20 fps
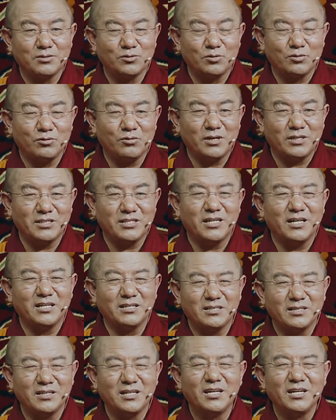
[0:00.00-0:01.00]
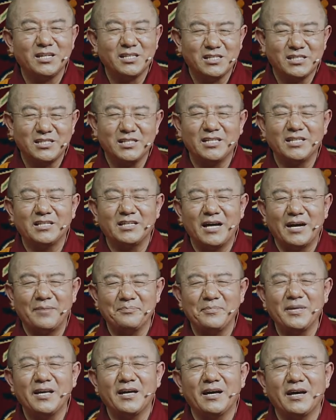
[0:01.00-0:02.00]
their congratulations.
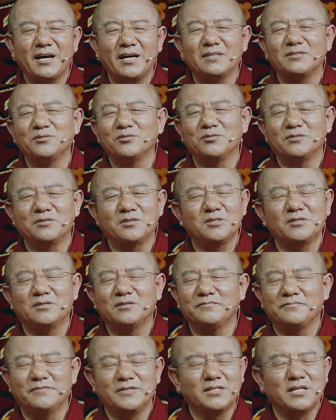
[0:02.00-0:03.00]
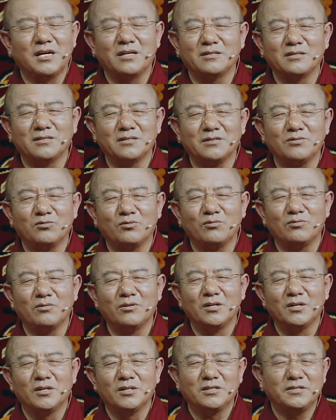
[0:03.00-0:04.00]
So when someone dies,
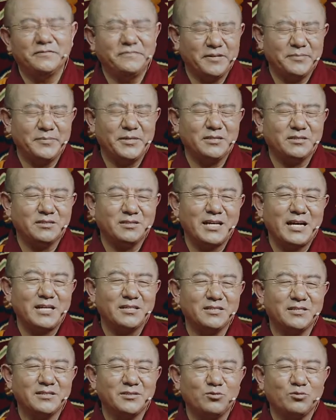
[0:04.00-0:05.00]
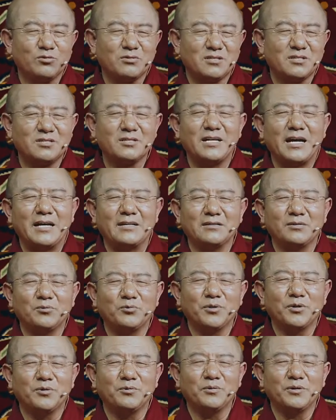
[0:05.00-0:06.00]
everyone shows their
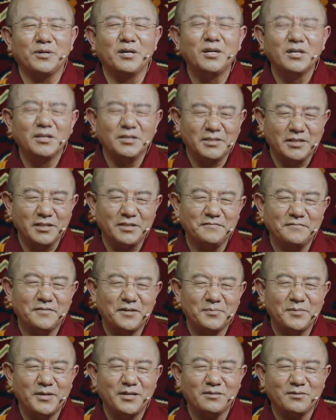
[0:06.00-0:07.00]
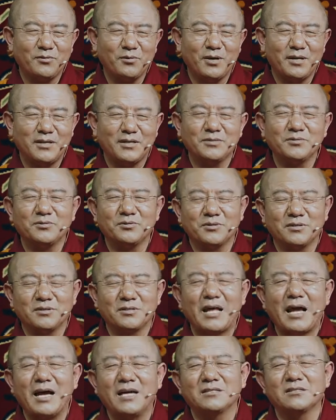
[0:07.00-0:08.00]
condolences and so on. But
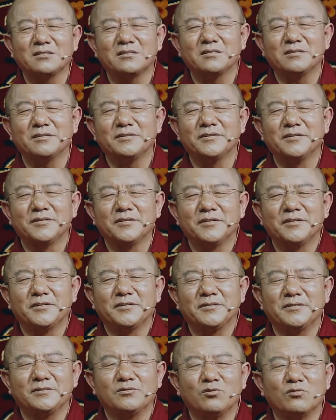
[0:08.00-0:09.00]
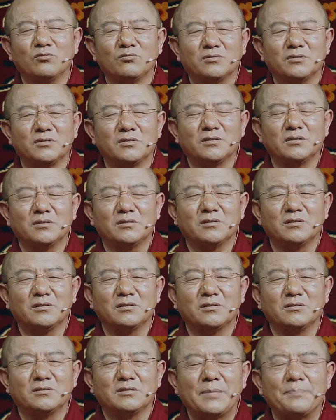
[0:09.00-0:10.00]
once you understand emptiness, on one
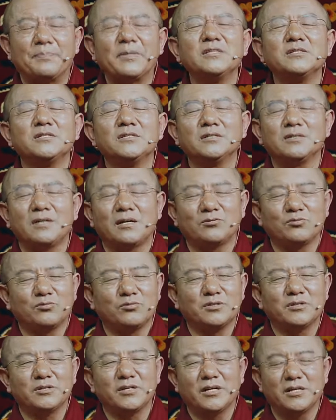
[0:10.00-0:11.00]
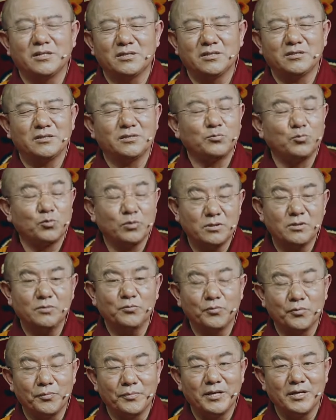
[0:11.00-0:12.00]
hand, yes, it's natural law that
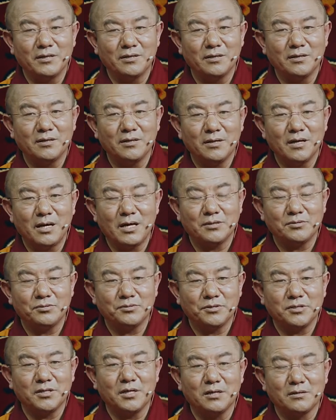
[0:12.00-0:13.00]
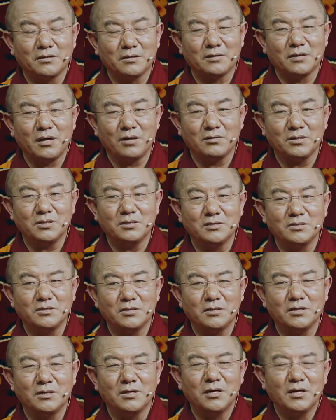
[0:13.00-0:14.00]
if there is a birth, there is
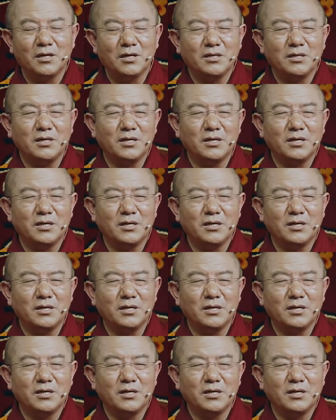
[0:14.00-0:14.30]
death.